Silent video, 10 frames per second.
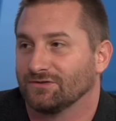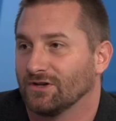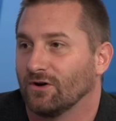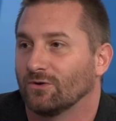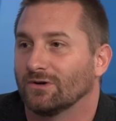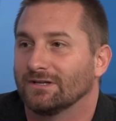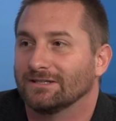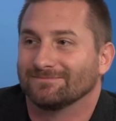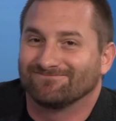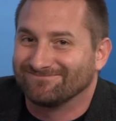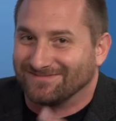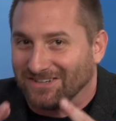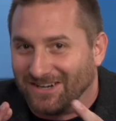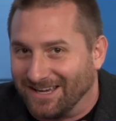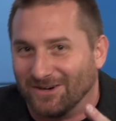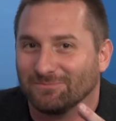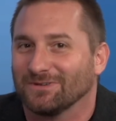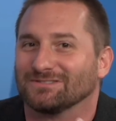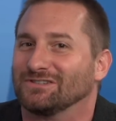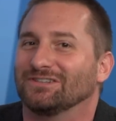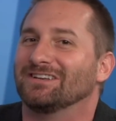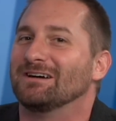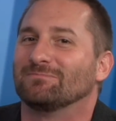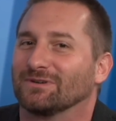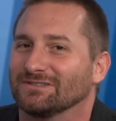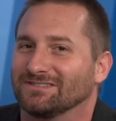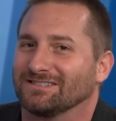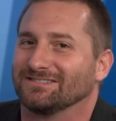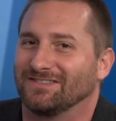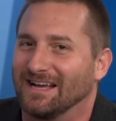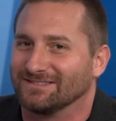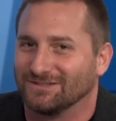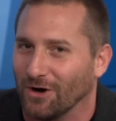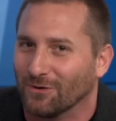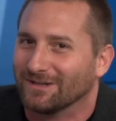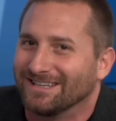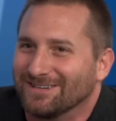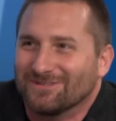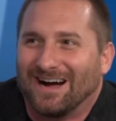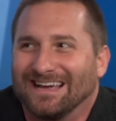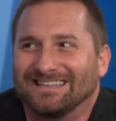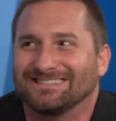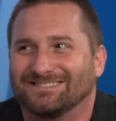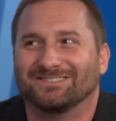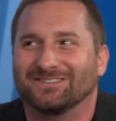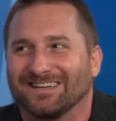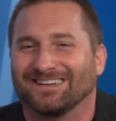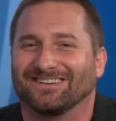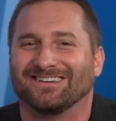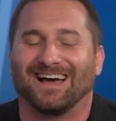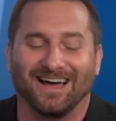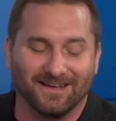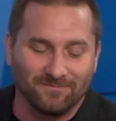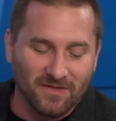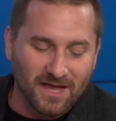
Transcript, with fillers: So Oh, I hope there's good numbers because that's totally why he's doing it or not.